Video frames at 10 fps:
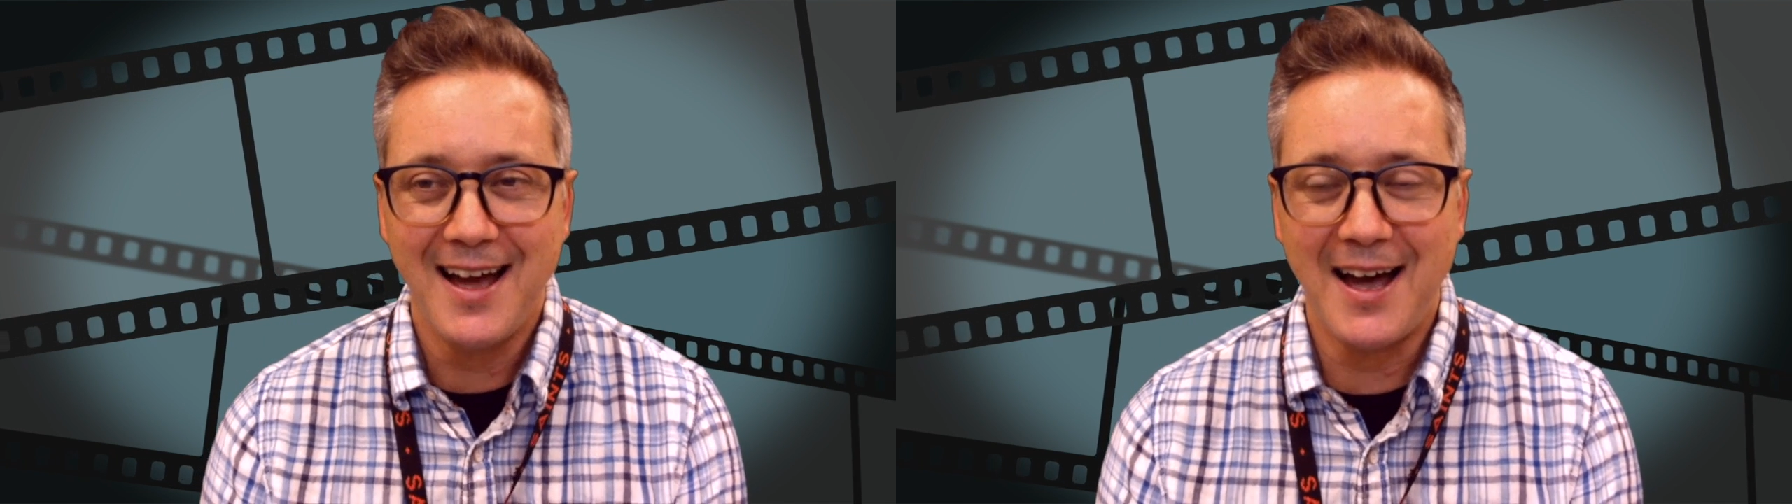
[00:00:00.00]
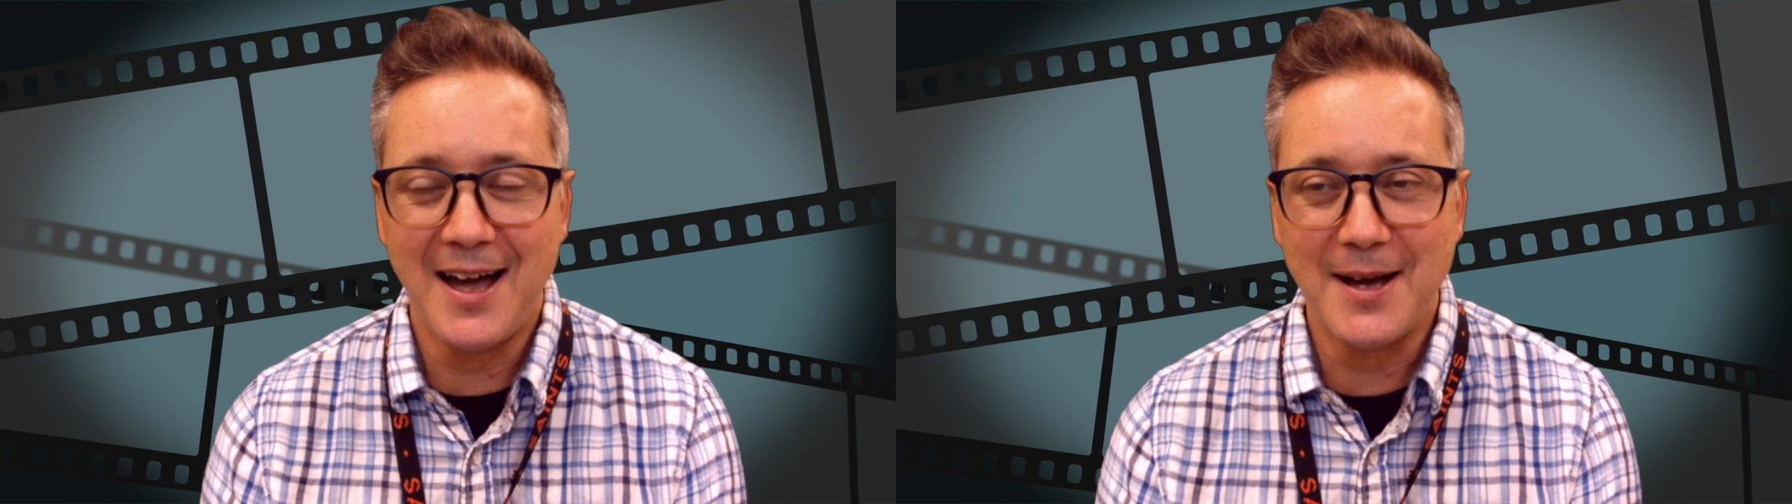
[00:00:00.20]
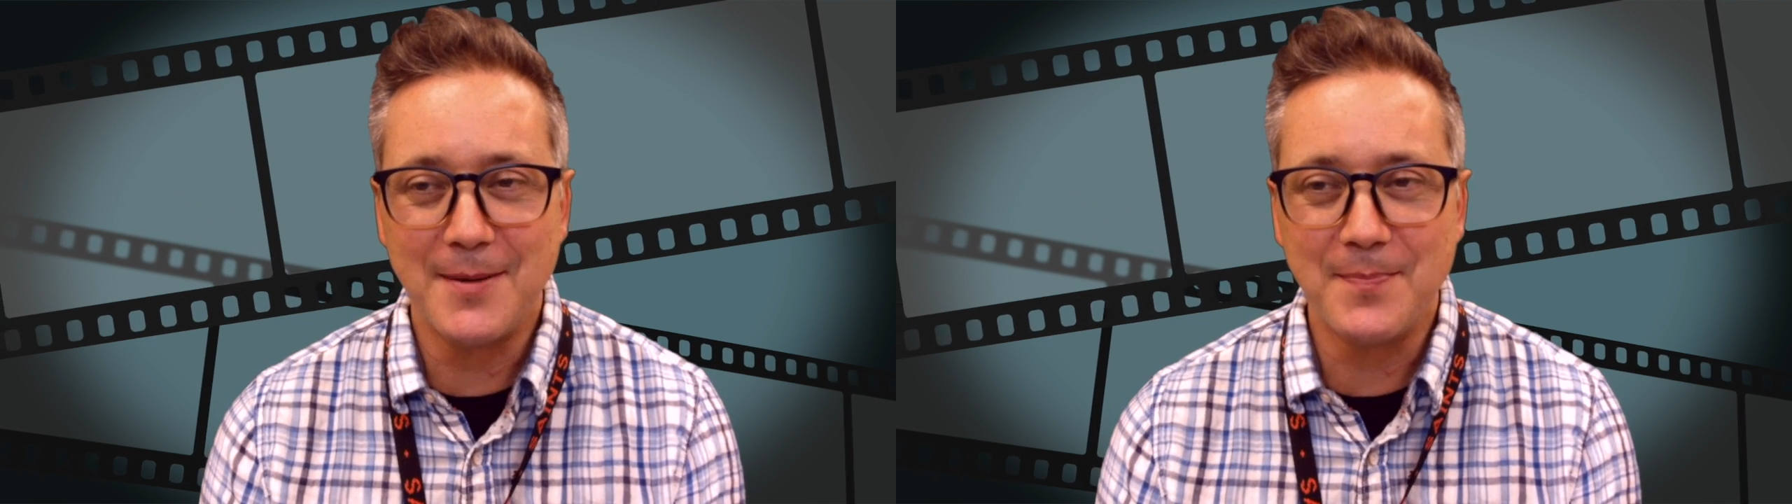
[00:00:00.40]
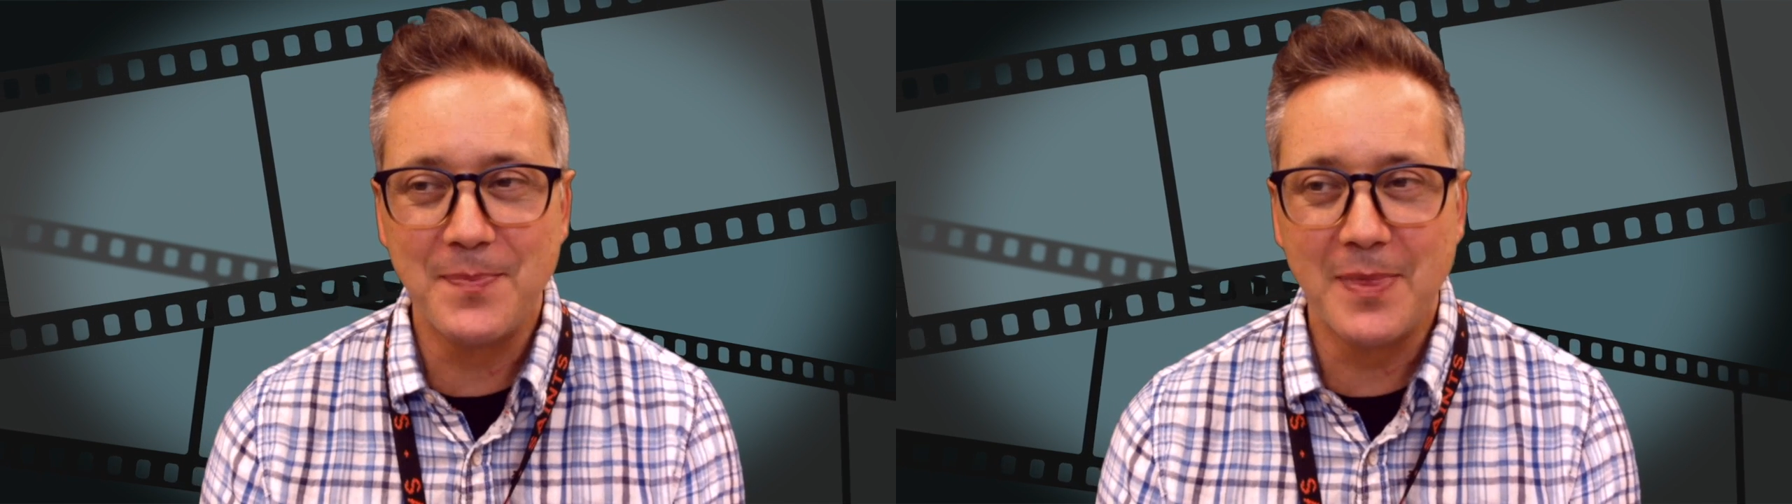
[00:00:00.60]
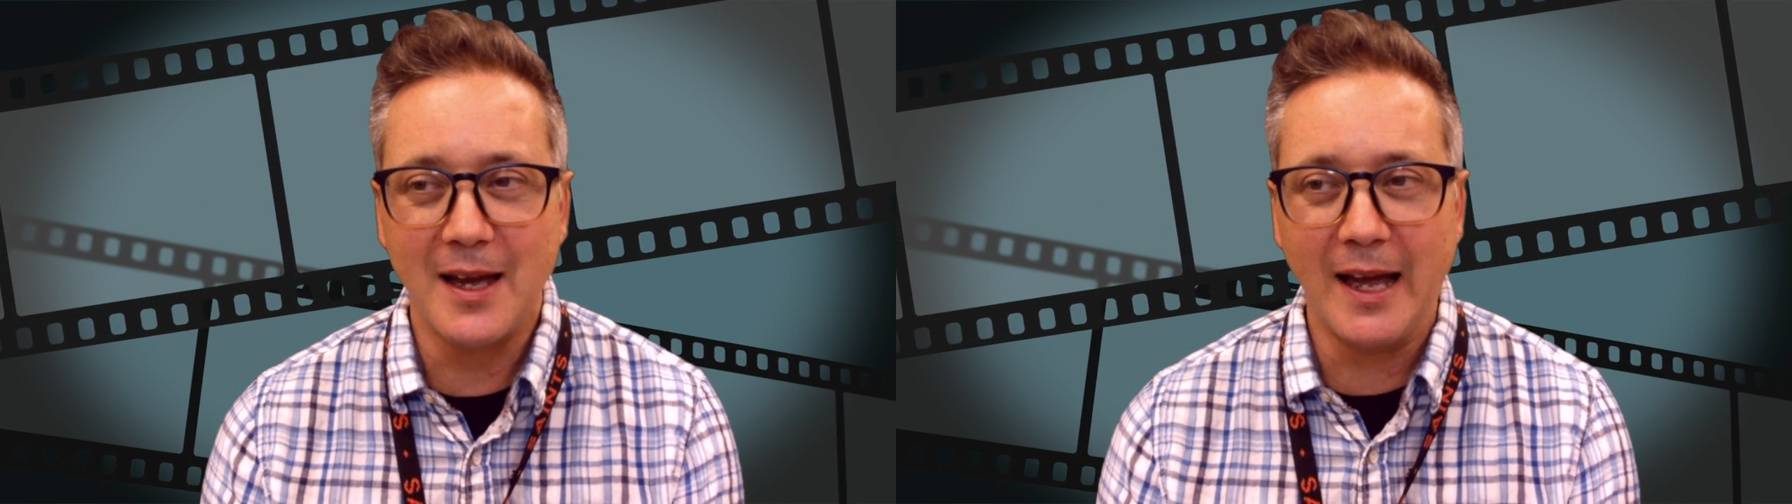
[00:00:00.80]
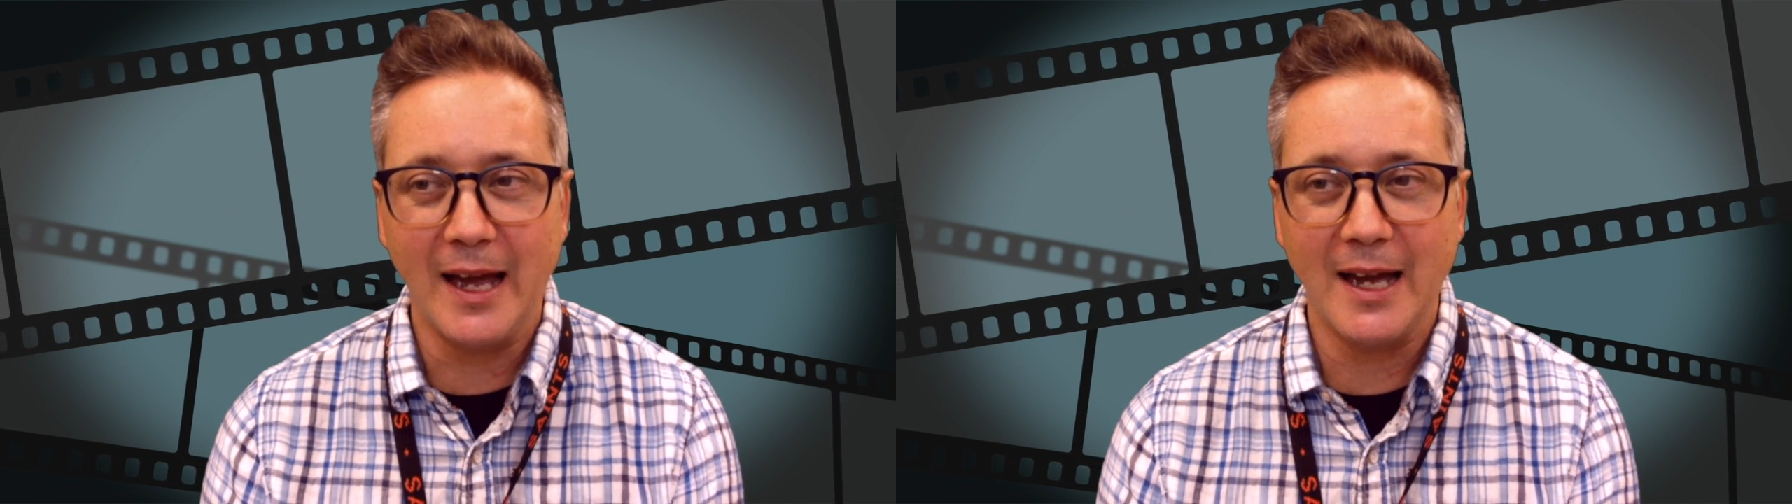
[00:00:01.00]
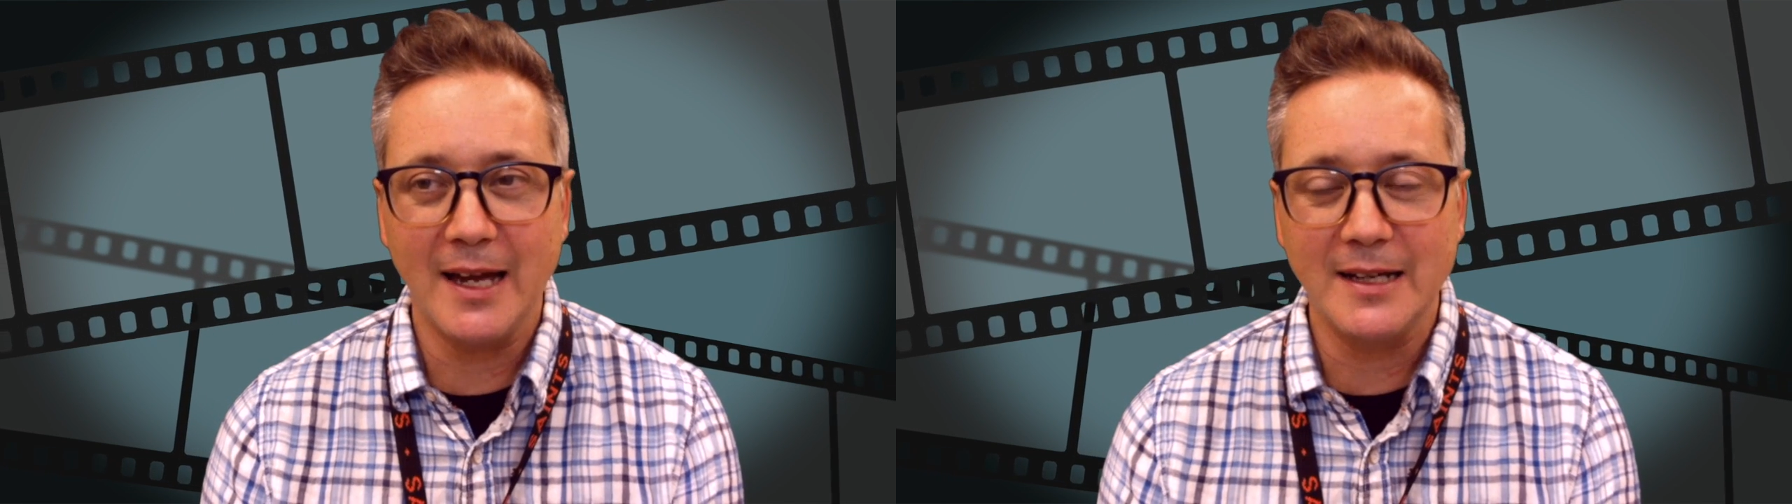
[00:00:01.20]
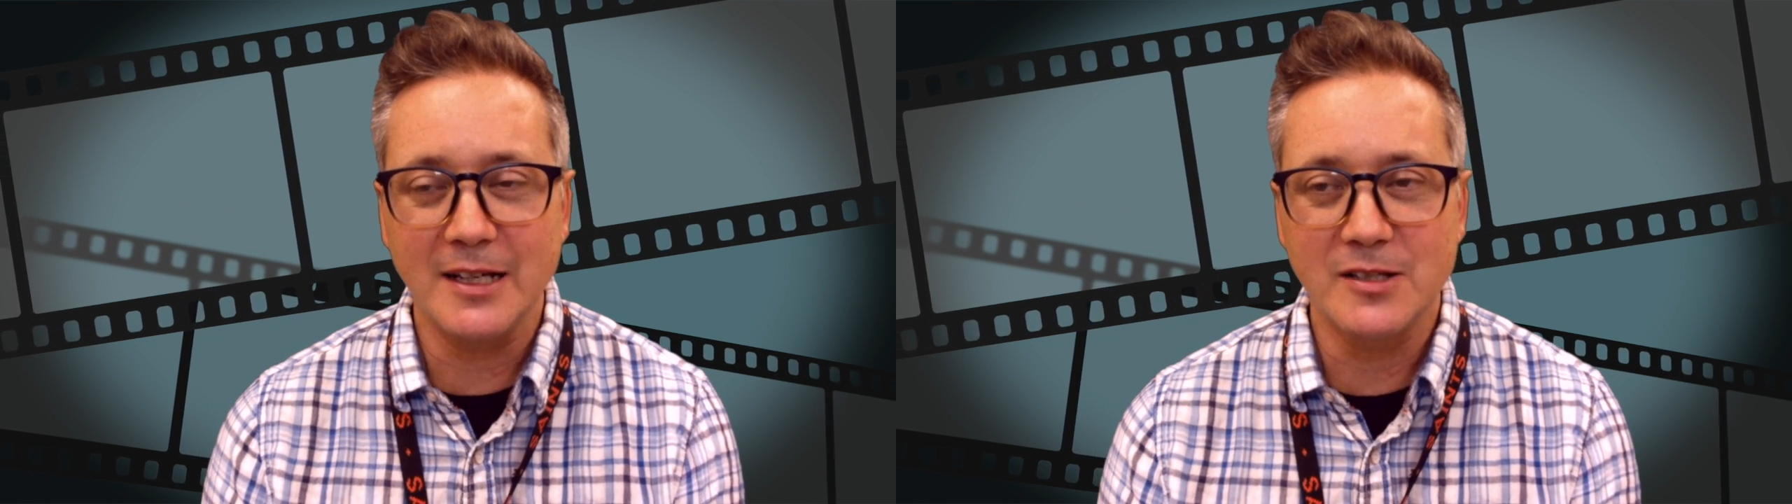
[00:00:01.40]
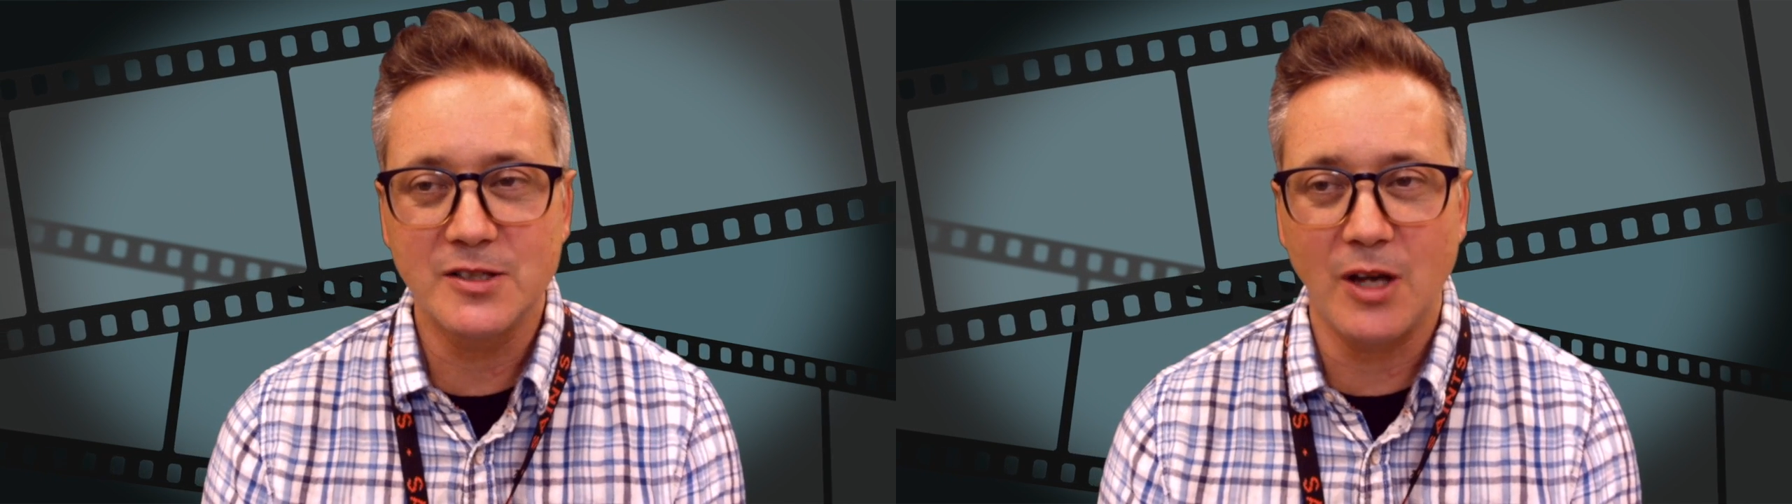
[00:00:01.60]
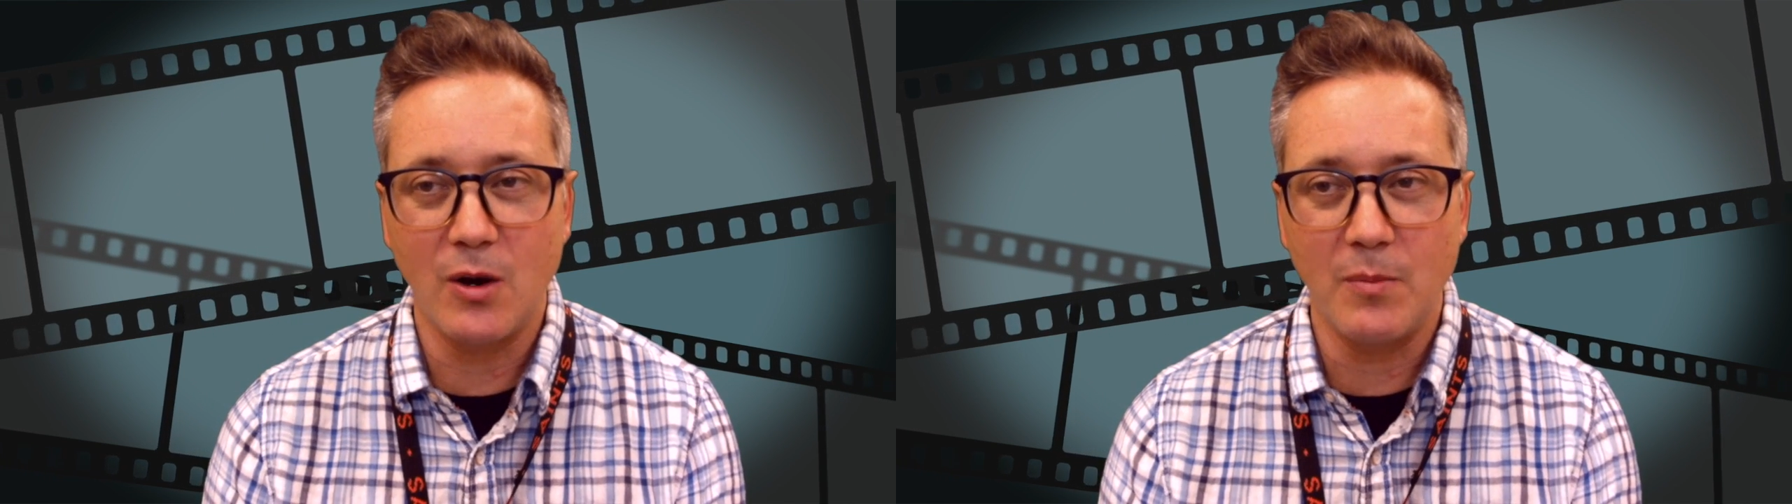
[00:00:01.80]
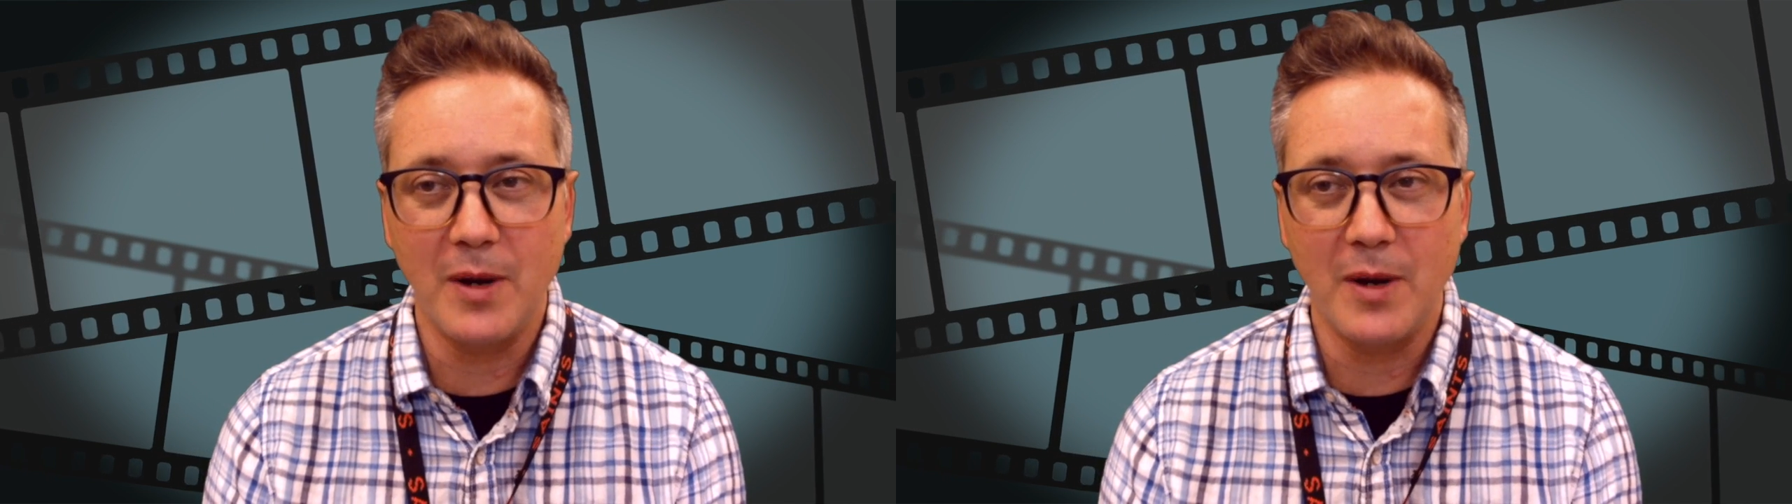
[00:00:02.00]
And so,